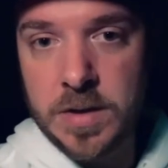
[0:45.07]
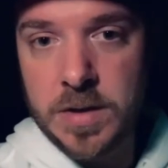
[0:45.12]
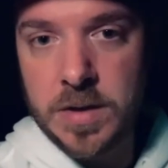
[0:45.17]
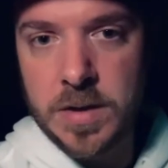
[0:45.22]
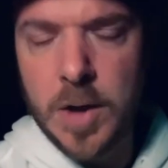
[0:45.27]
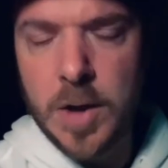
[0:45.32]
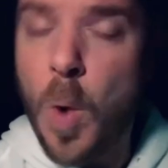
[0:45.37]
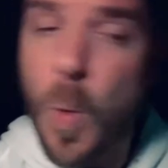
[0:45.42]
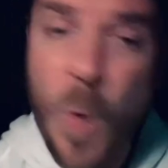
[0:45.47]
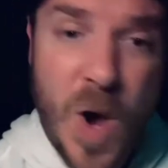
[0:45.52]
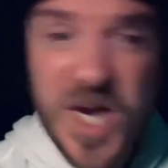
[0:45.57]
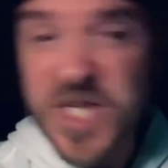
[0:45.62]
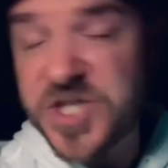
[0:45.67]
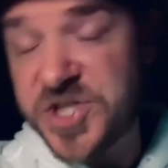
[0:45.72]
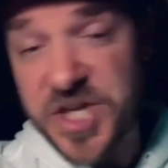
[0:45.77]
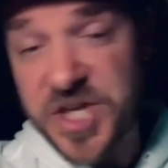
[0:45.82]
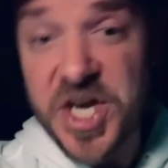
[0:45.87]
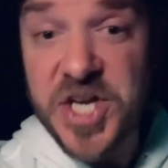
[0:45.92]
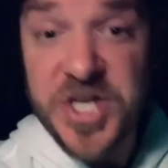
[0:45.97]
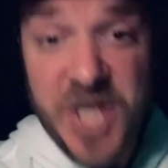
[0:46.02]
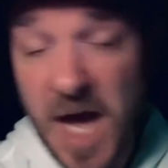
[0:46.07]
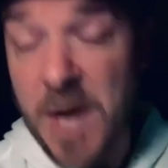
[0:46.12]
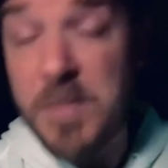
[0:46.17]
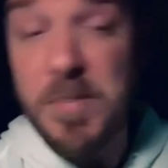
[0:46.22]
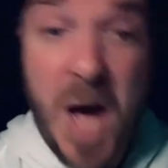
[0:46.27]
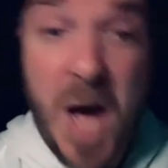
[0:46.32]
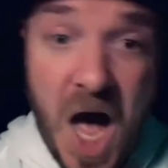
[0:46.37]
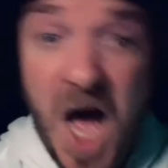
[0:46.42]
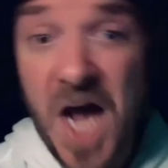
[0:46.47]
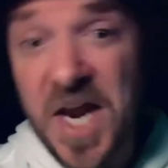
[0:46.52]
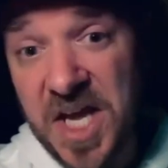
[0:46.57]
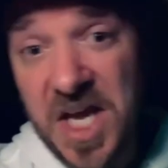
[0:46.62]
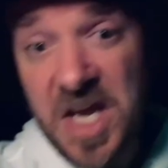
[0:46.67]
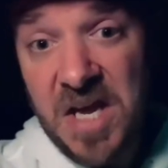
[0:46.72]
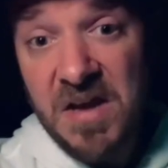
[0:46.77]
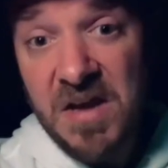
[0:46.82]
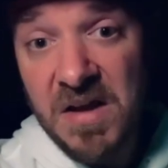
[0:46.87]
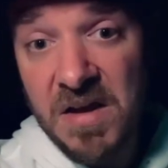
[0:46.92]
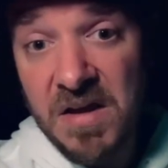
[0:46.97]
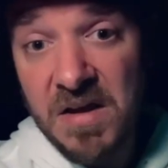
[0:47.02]
Wanna see a dead body?
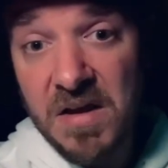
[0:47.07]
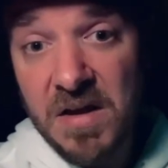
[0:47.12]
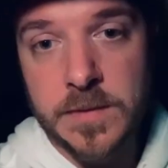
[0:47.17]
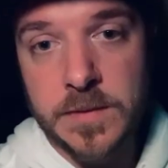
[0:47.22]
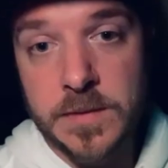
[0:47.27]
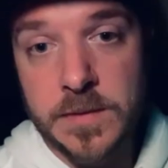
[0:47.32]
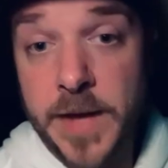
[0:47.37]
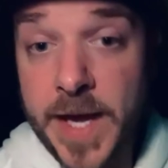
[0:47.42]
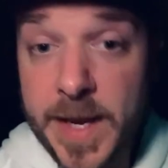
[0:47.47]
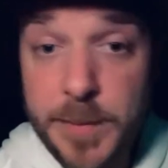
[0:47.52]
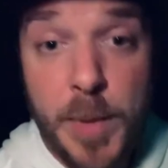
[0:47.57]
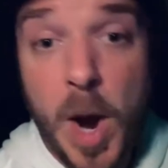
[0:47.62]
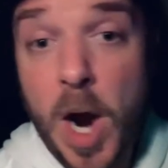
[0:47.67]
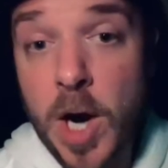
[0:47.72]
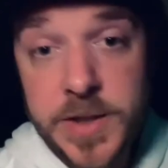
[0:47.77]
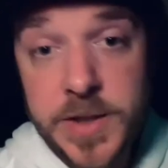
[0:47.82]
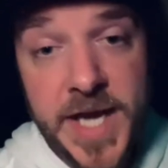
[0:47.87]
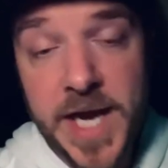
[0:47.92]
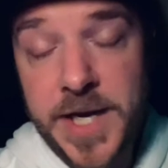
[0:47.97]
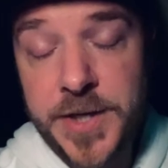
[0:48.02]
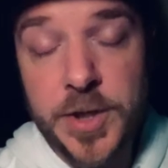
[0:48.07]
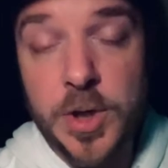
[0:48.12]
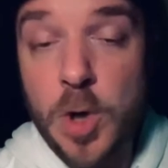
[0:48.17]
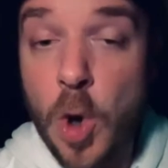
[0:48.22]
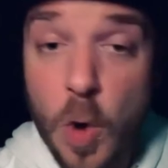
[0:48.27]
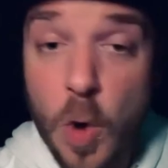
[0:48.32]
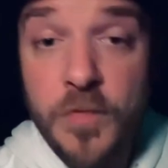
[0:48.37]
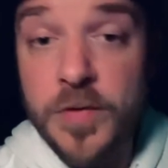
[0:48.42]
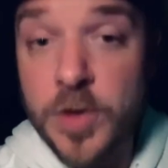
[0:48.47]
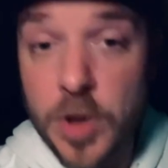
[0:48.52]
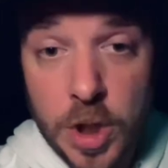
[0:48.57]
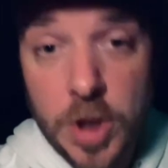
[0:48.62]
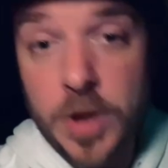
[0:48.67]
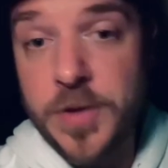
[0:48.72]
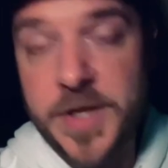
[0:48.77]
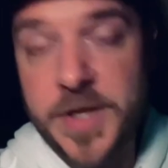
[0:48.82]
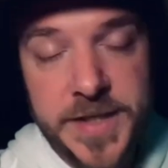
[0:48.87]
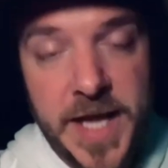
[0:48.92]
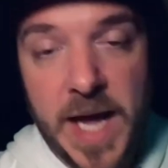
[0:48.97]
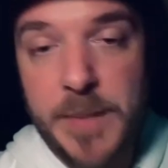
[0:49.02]
A bartender overheard
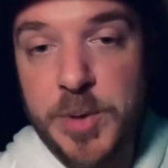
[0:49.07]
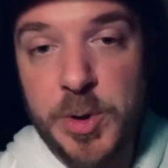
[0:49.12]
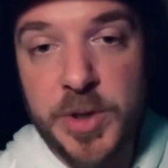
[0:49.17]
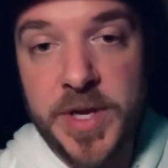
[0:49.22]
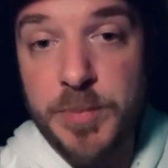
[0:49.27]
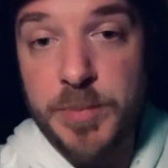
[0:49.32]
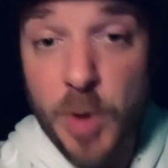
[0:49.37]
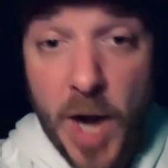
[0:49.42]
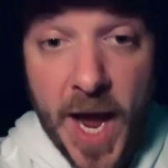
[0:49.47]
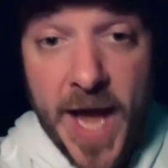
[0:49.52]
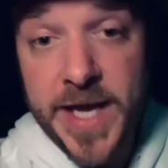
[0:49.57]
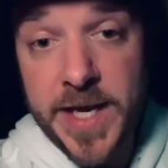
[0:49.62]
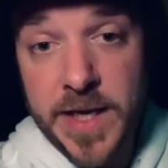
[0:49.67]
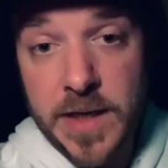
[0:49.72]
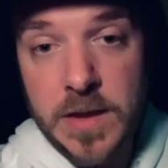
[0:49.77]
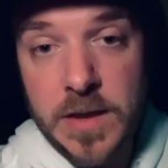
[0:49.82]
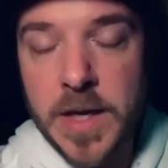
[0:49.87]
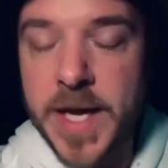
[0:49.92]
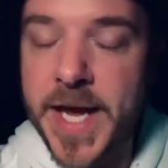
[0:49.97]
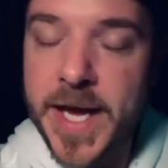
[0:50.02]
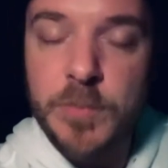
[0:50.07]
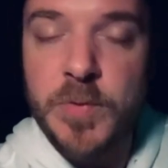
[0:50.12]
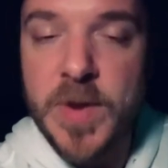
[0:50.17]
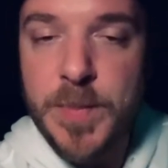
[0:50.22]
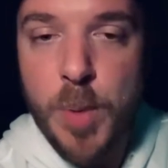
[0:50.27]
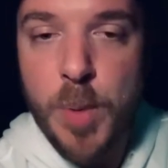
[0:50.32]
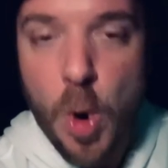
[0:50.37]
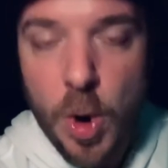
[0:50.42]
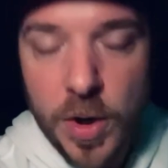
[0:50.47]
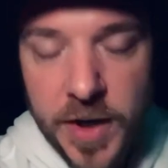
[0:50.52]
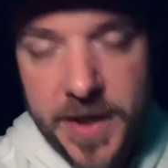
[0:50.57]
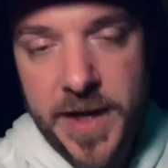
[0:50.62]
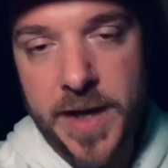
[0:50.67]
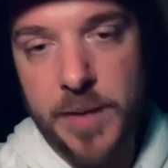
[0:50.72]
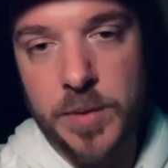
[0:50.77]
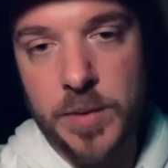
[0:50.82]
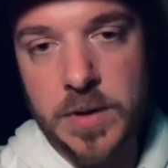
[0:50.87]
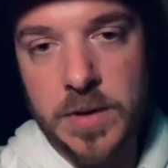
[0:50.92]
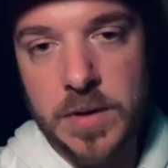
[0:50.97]
the deputy bragging and reported him,